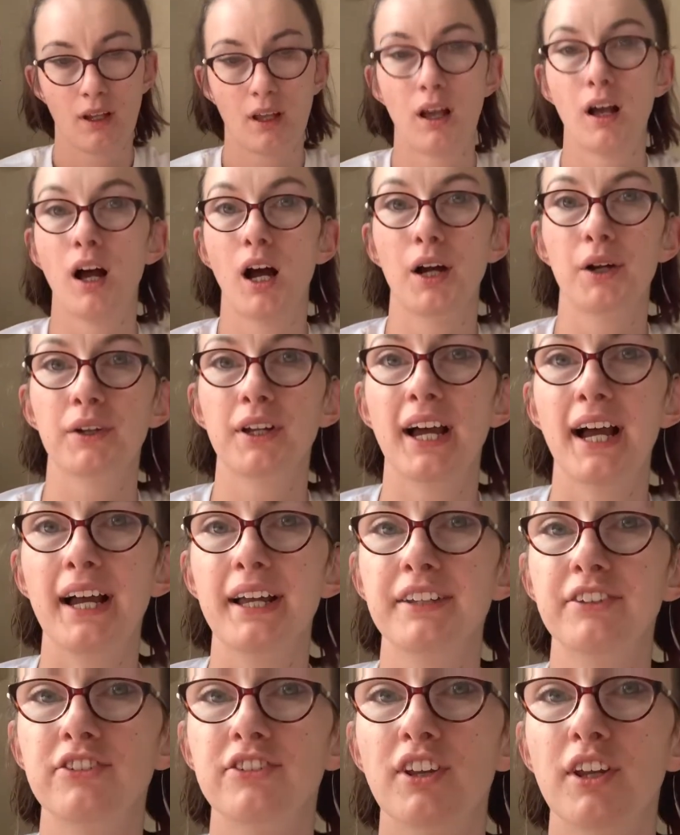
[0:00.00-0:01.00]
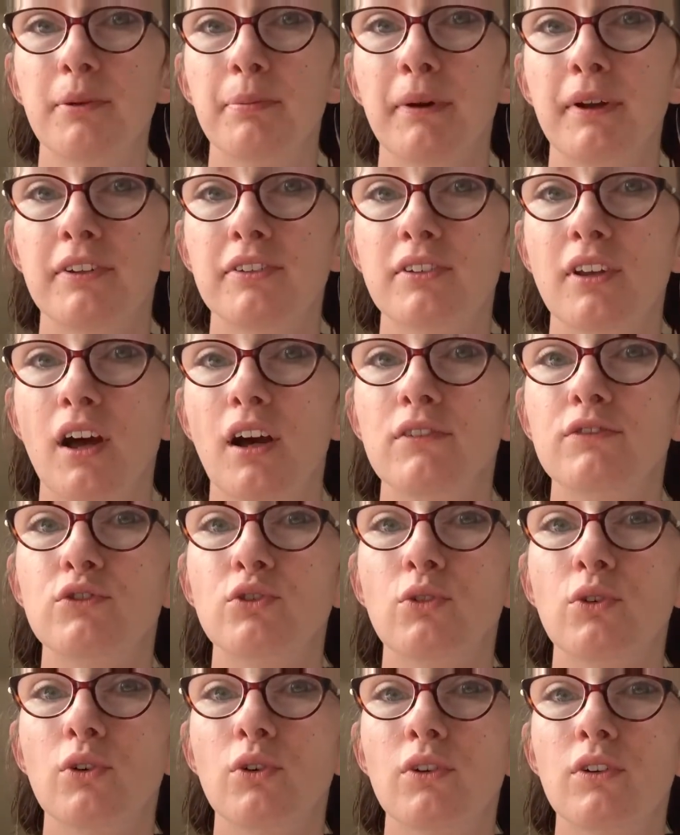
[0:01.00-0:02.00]
mine. Okay, super. So I've
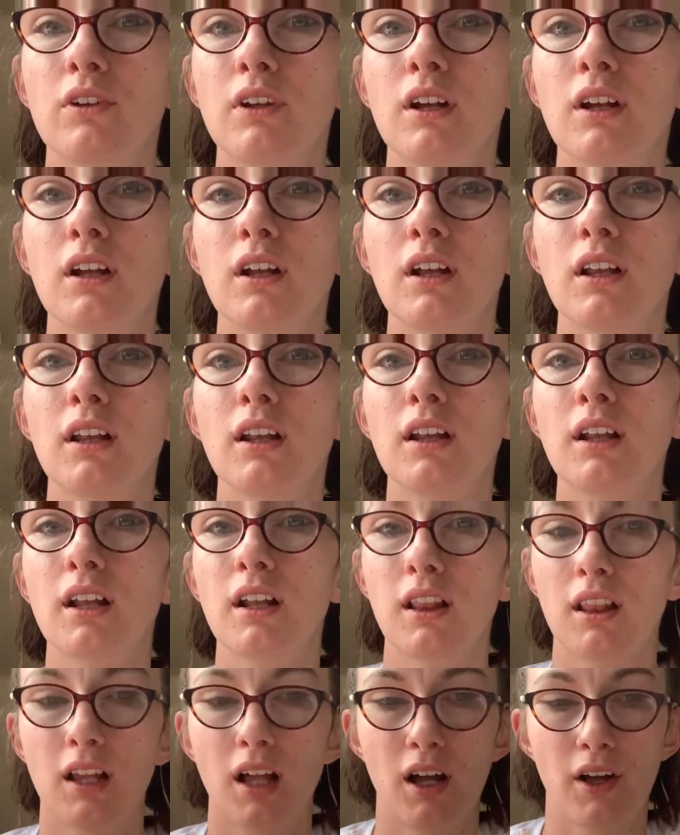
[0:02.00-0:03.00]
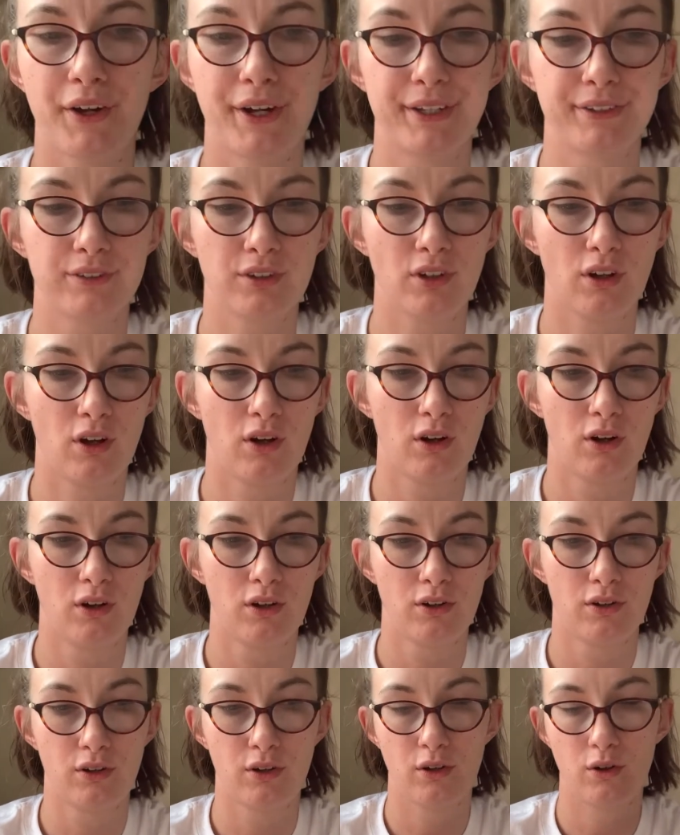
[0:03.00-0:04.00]
drawn little lines
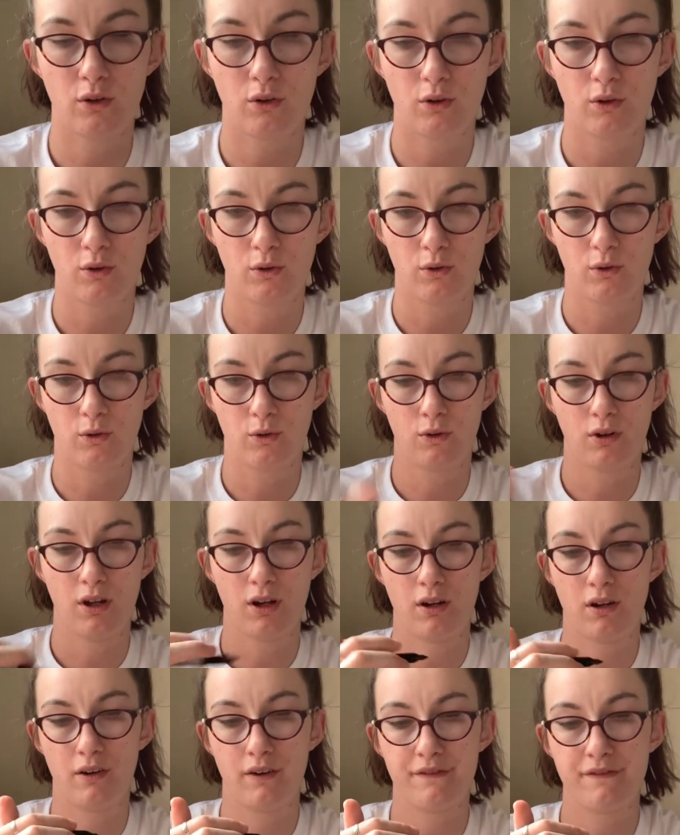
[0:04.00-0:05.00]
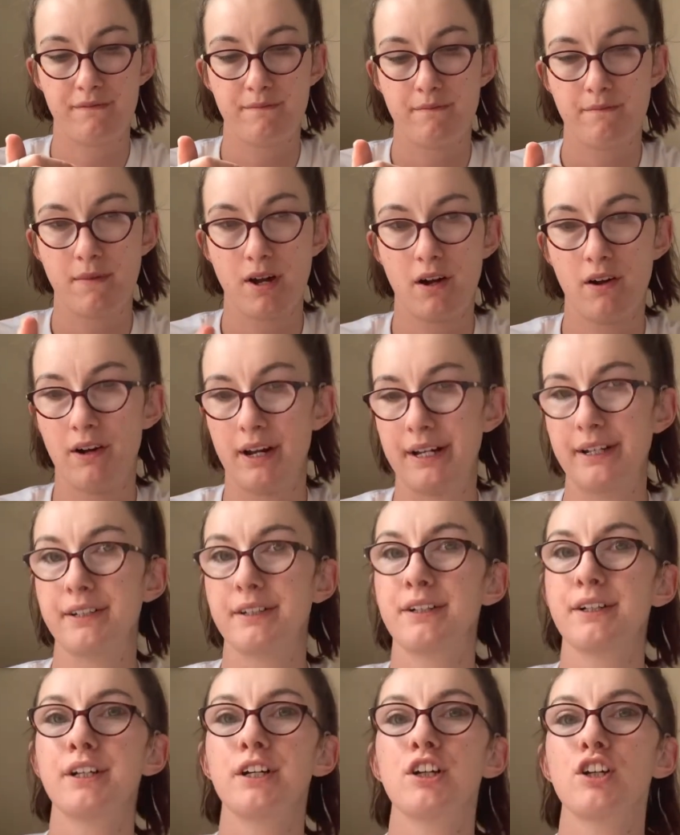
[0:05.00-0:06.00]
on all of mine.
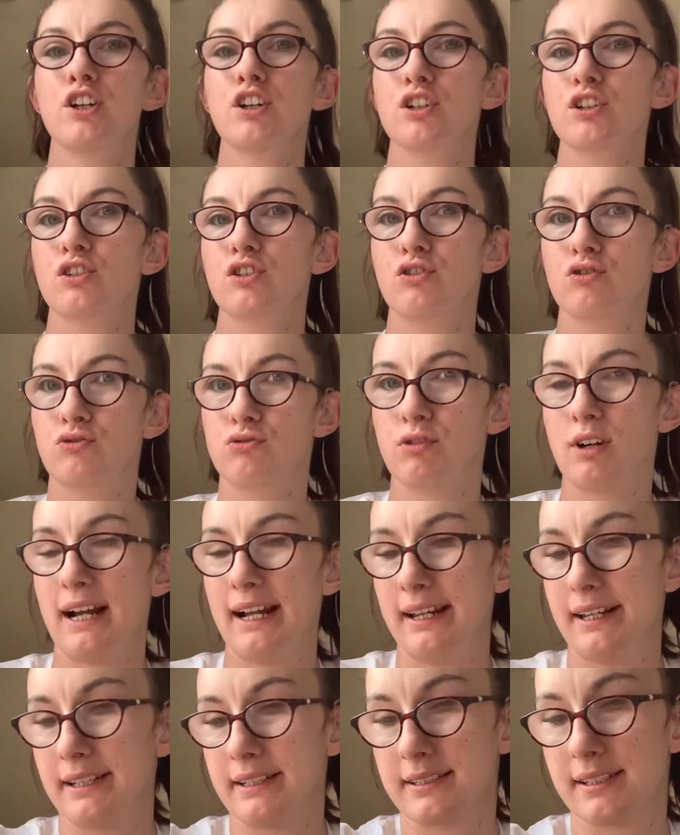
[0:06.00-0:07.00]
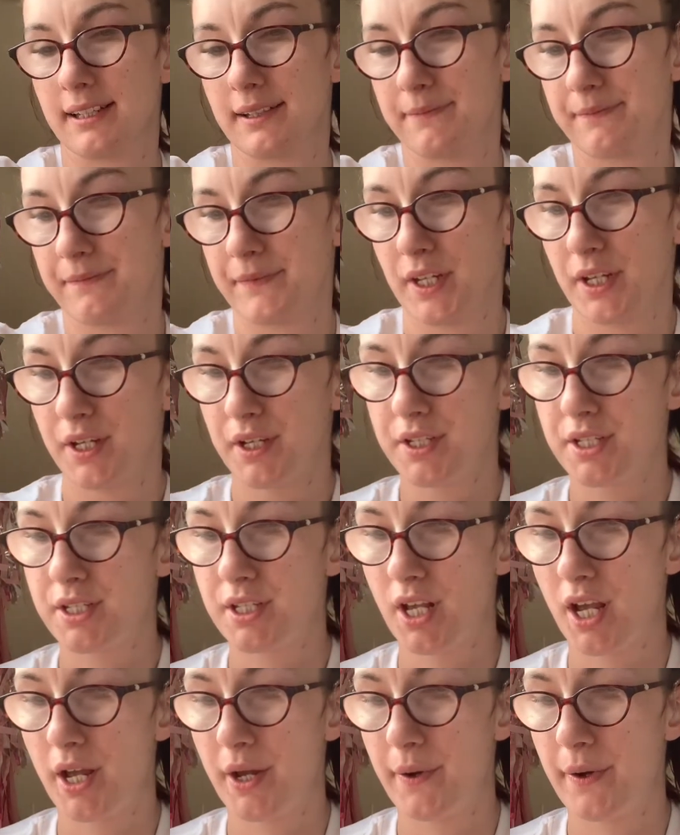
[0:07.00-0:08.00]
Great.
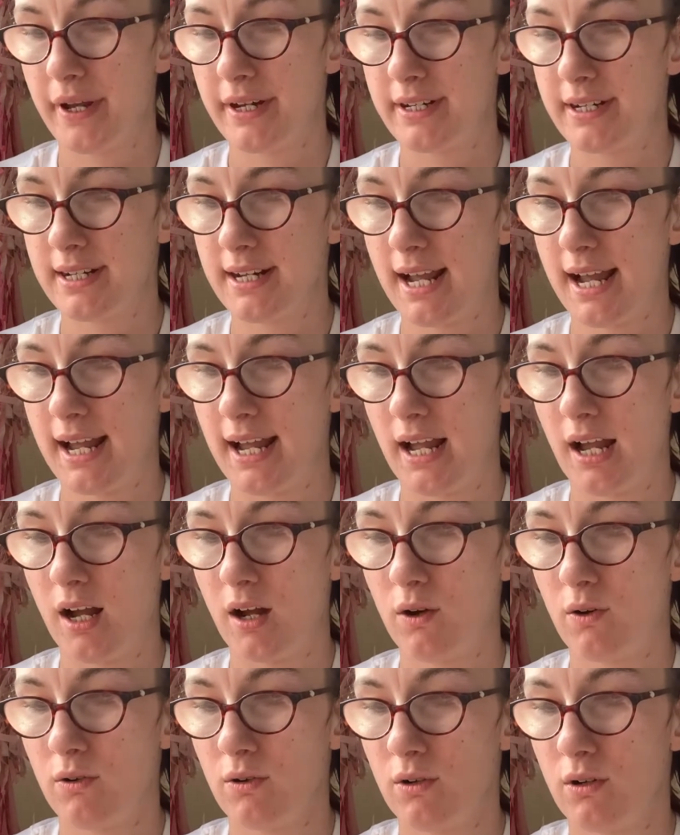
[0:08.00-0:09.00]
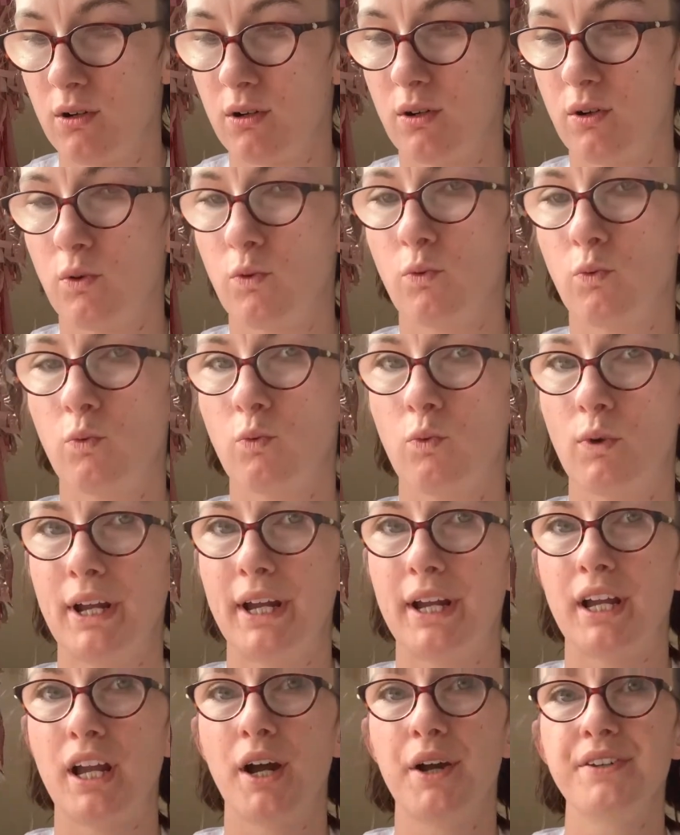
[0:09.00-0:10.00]
So now we are
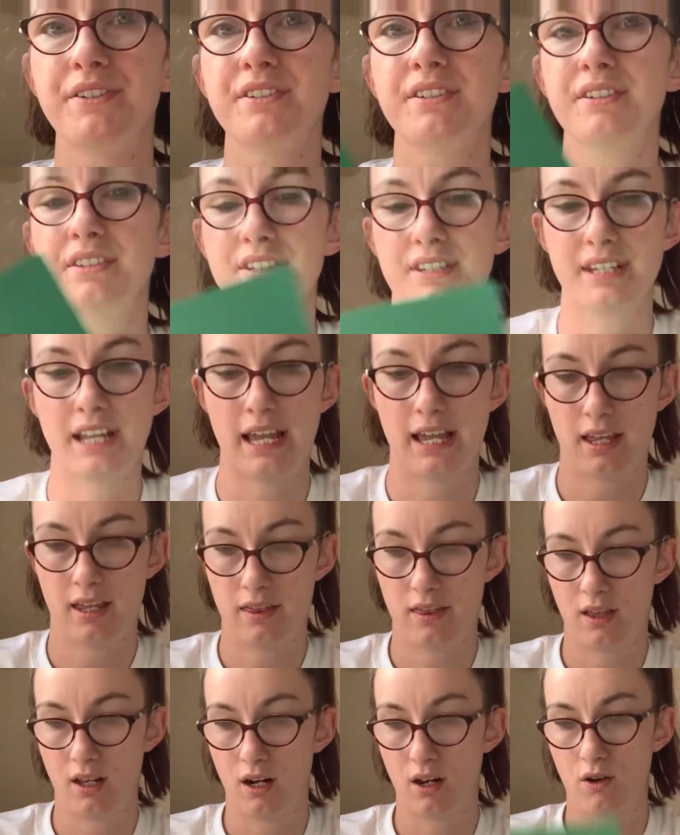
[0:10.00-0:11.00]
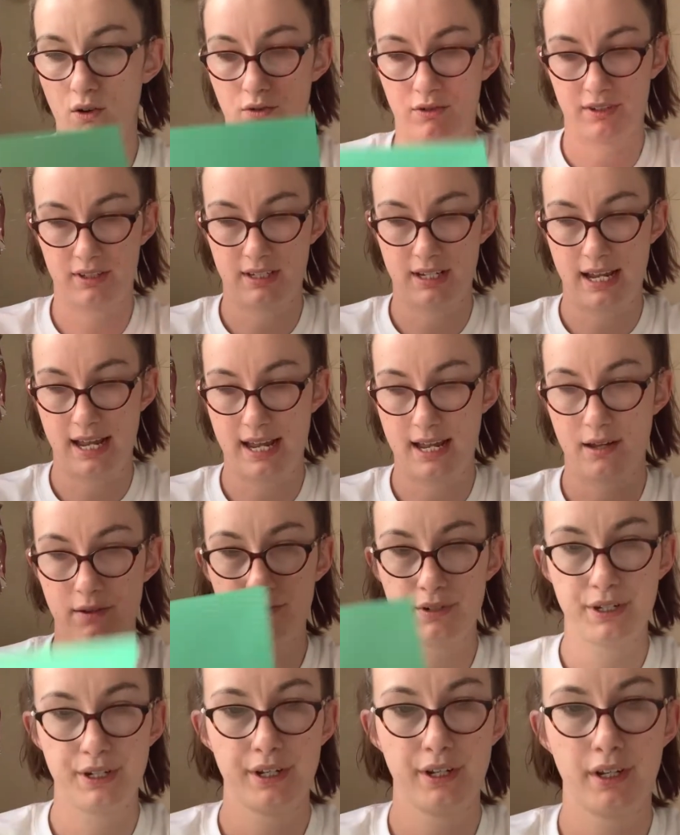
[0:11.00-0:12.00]
going to stick the logs down.
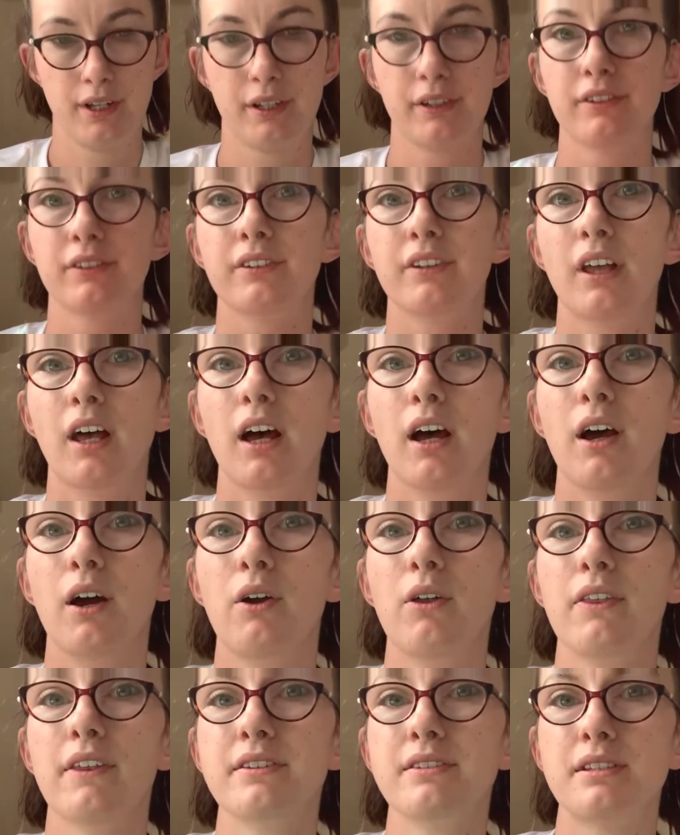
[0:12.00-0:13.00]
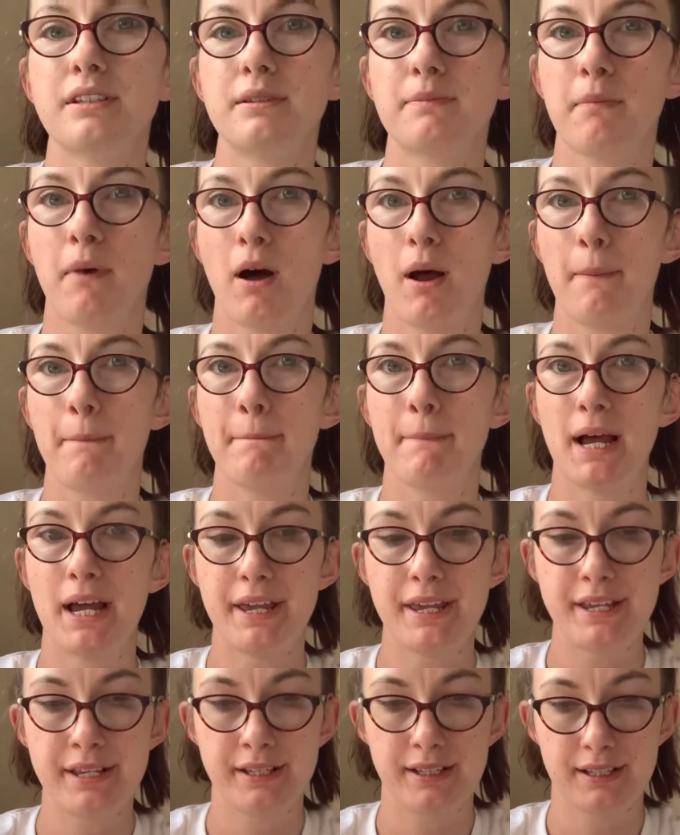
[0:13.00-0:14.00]
So this is my
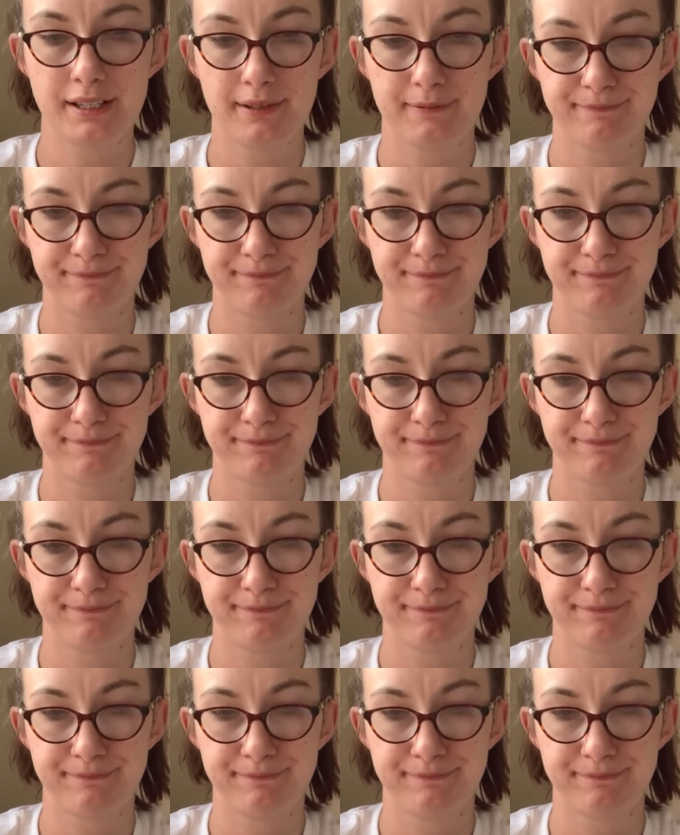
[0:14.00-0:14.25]
base.